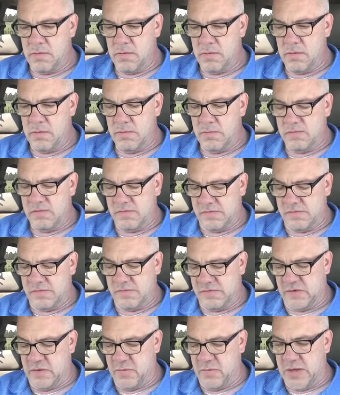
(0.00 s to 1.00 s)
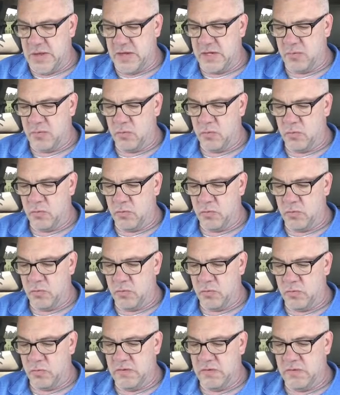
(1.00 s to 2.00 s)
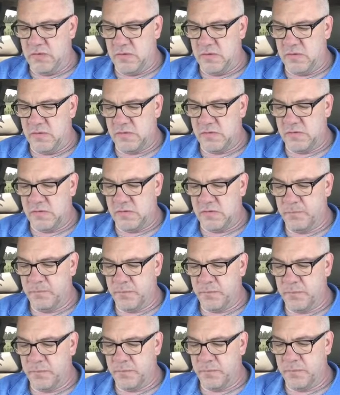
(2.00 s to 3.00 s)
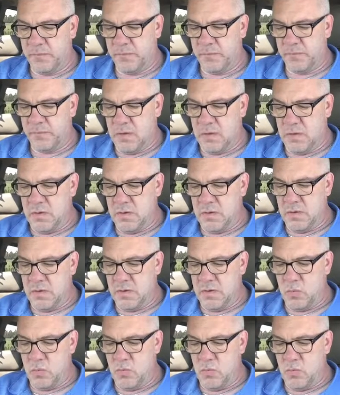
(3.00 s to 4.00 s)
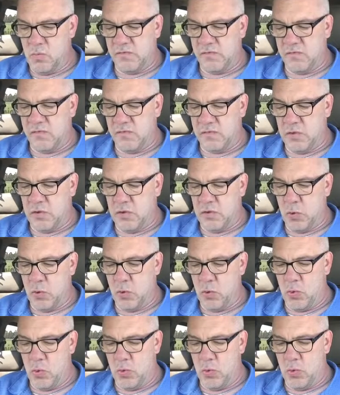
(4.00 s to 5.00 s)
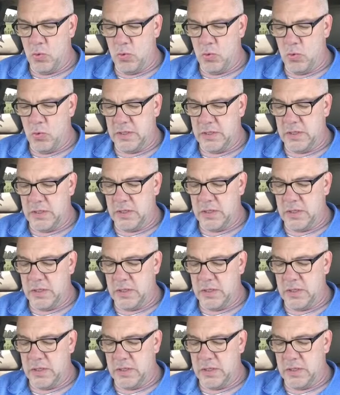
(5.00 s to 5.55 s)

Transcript: Now this is cinematic mode, which means move slowly.